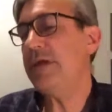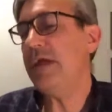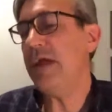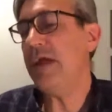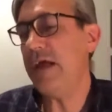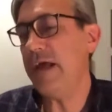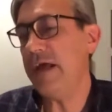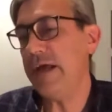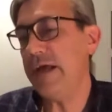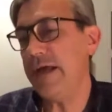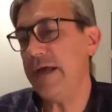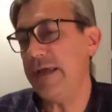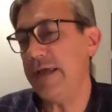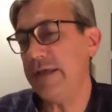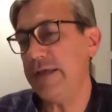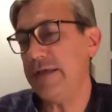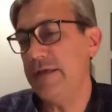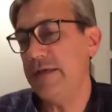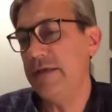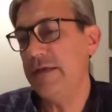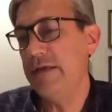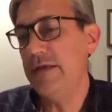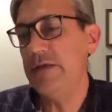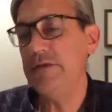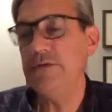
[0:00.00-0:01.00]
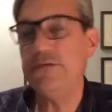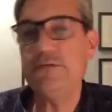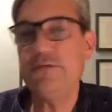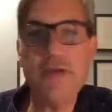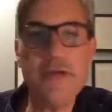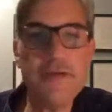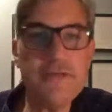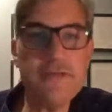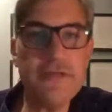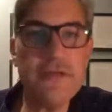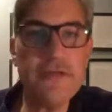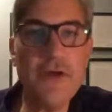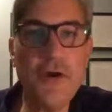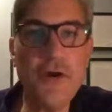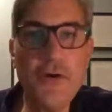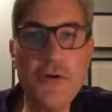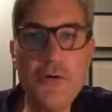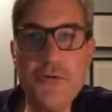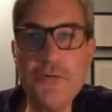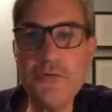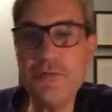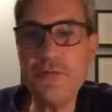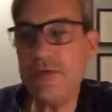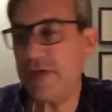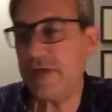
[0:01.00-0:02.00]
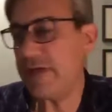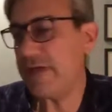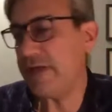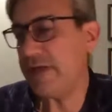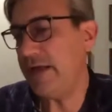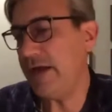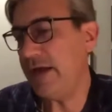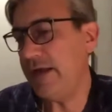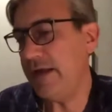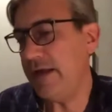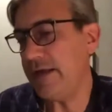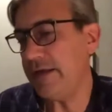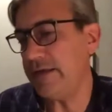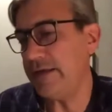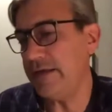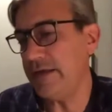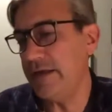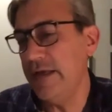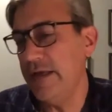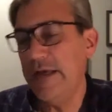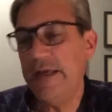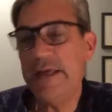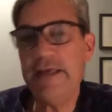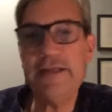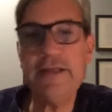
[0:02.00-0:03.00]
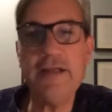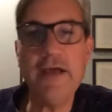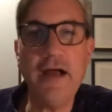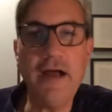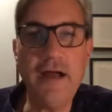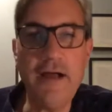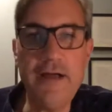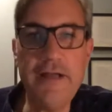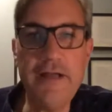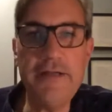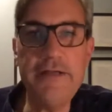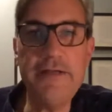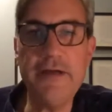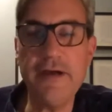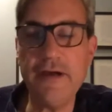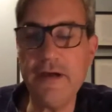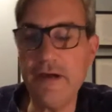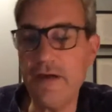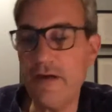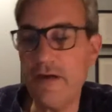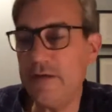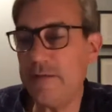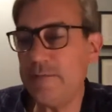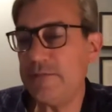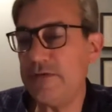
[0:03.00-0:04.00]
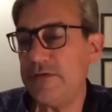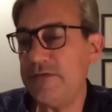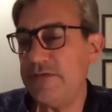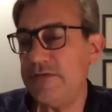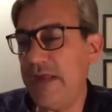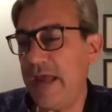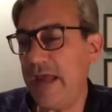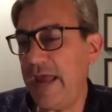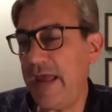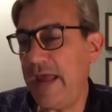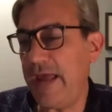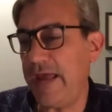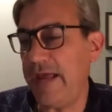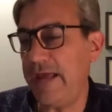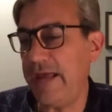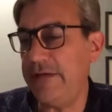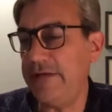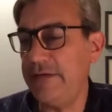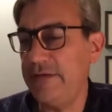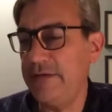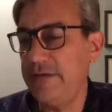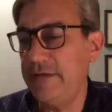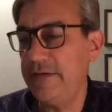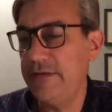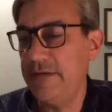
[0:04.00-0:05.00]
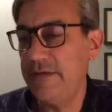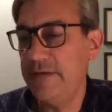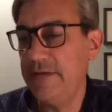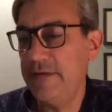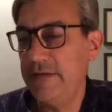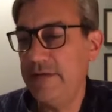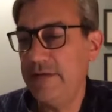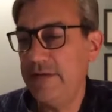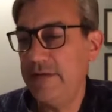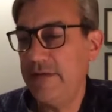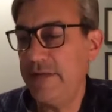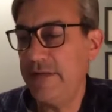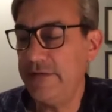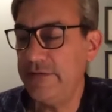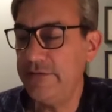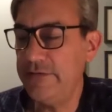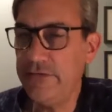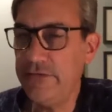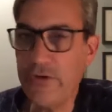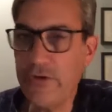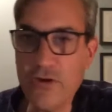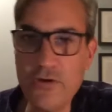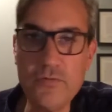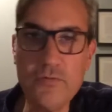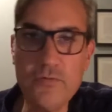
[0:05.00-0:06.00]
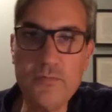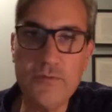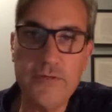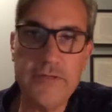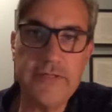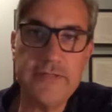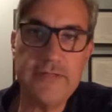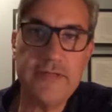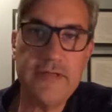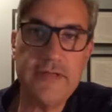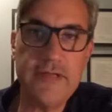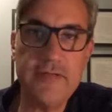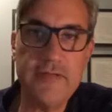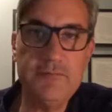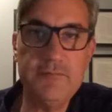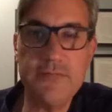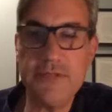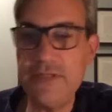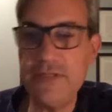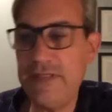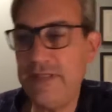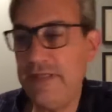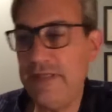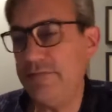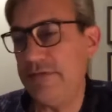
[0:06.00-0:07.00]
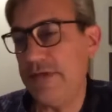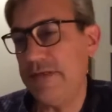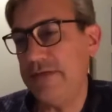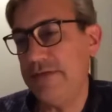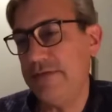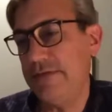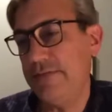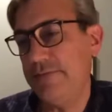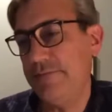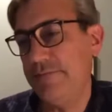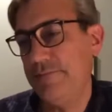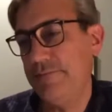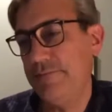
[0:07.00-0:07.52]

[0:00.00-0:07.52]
guy who doesn't own a gun, an unarmed dad, and no one can believe it.